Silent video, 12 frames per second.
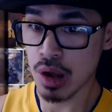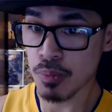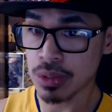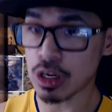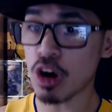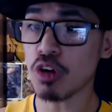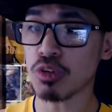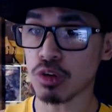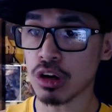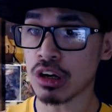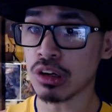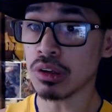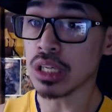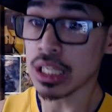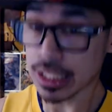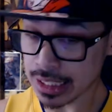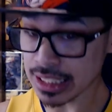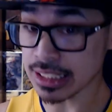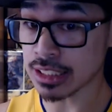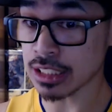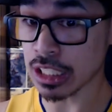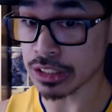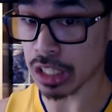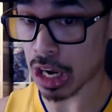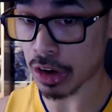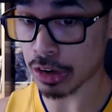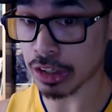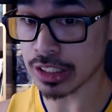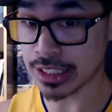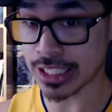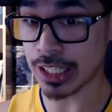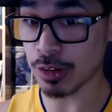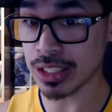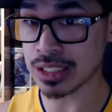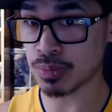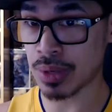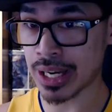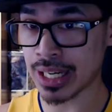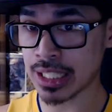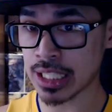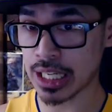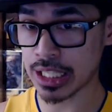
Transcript: But overall, this is such a good series, man.